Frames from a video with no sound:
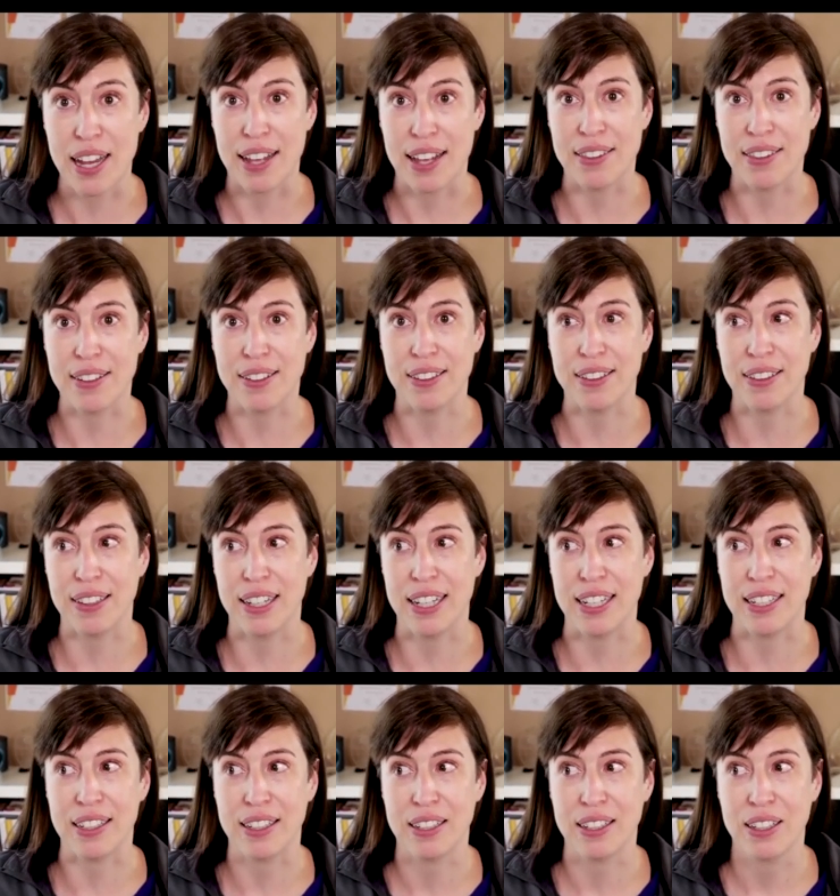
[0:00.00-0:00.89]
And they're
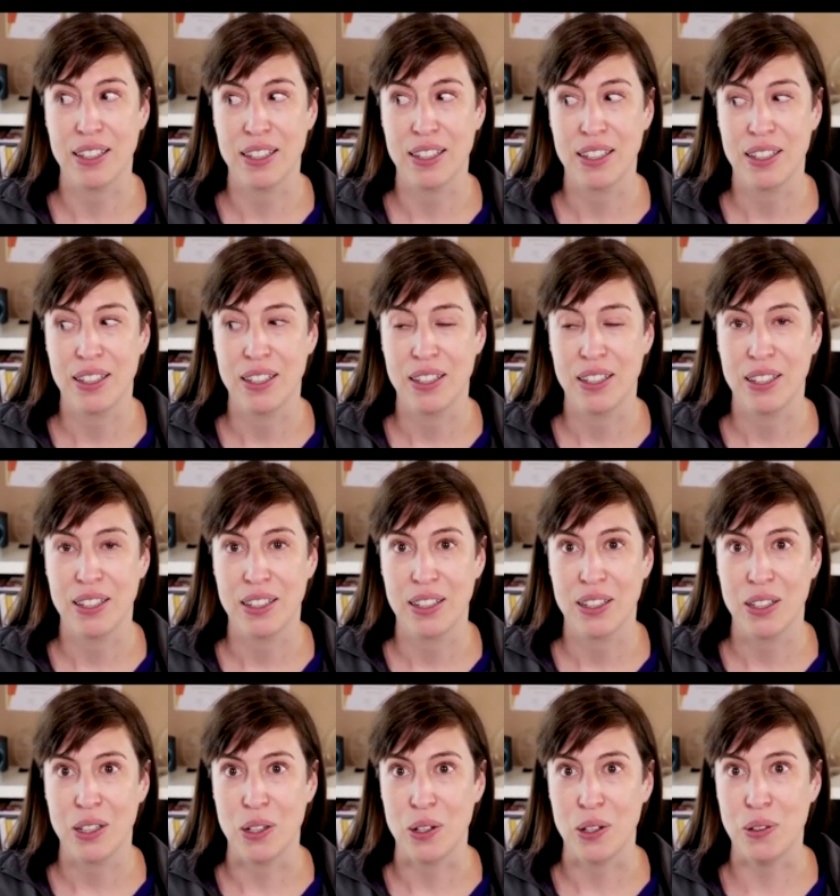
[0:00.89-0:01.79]
like,
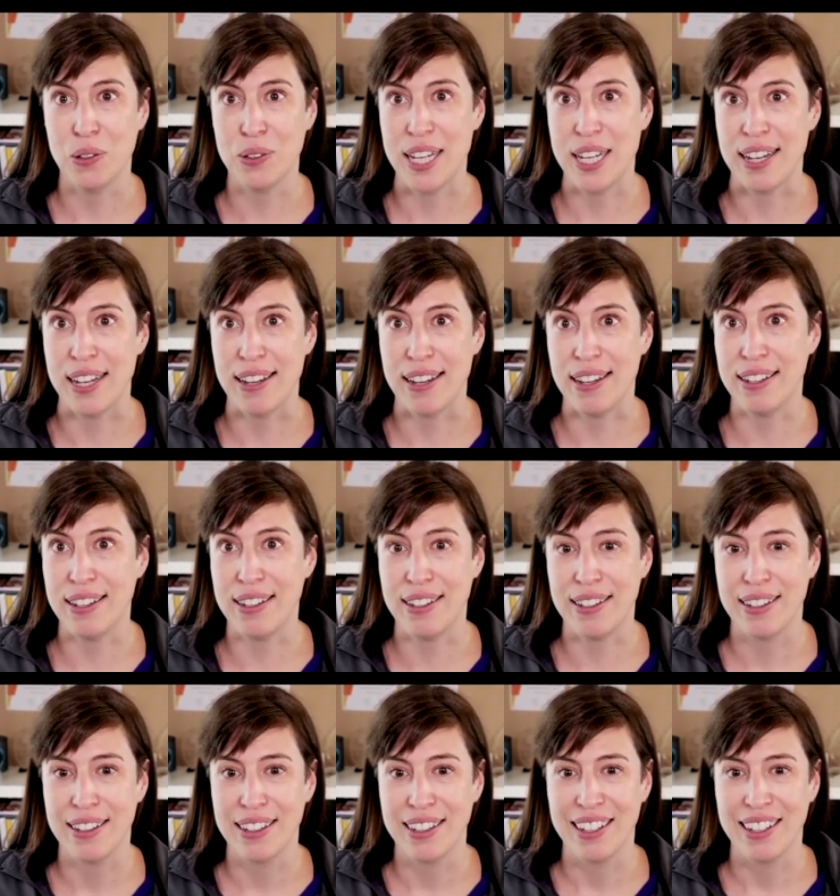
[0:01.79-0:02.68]
okay.
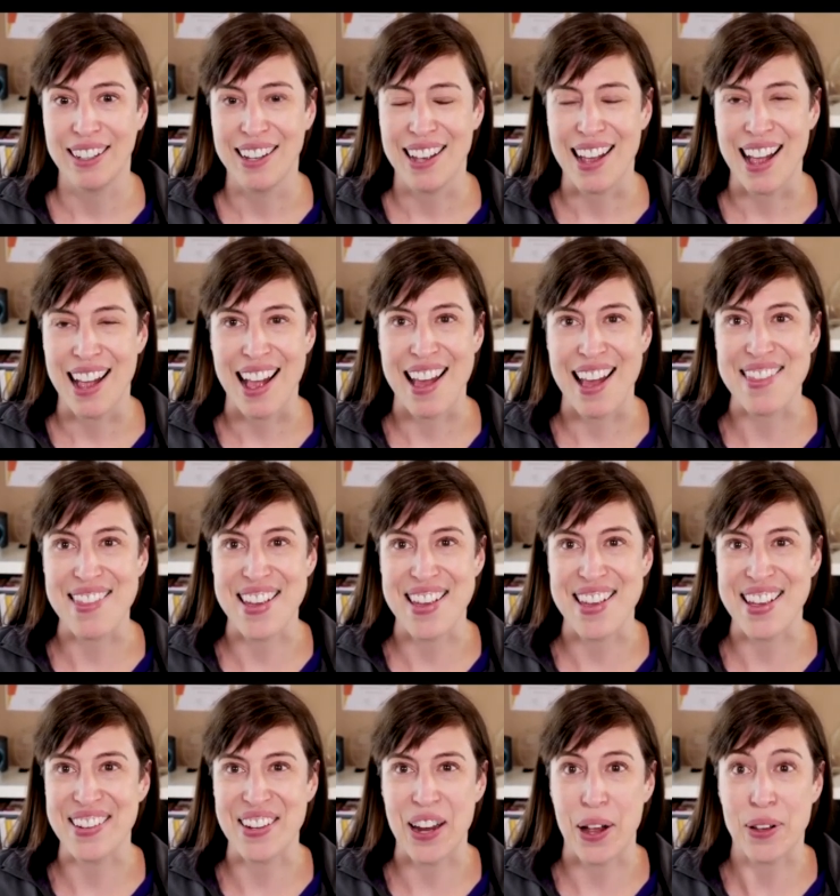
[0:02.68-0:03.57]
And
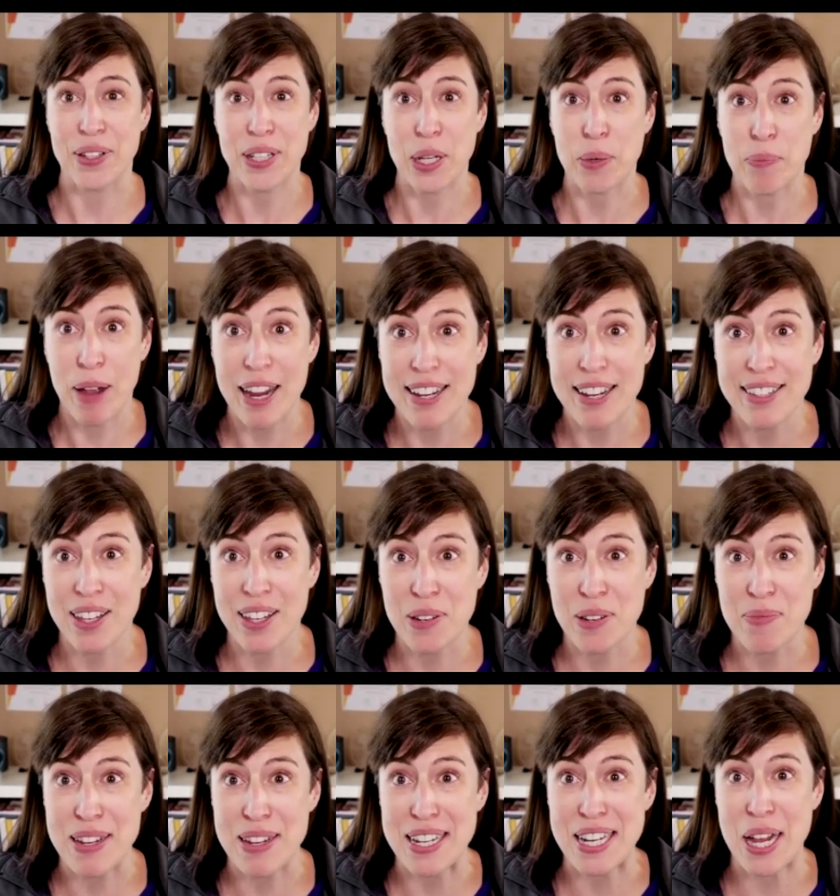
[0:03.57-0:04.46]
then I was like,
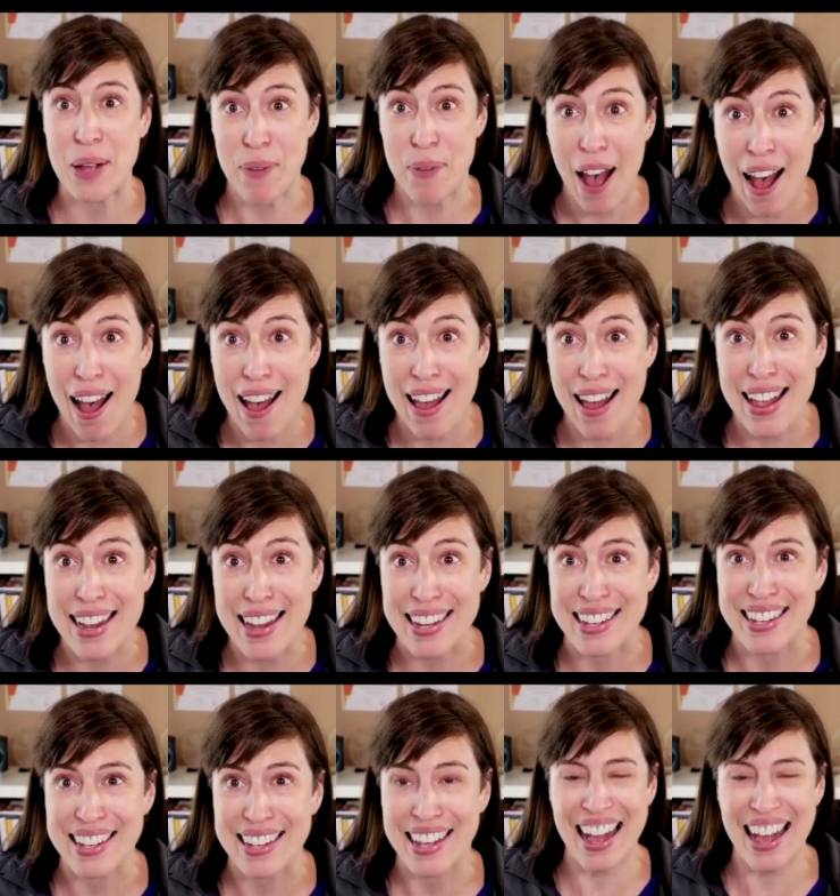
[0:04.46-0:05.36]
Python meetup, hi.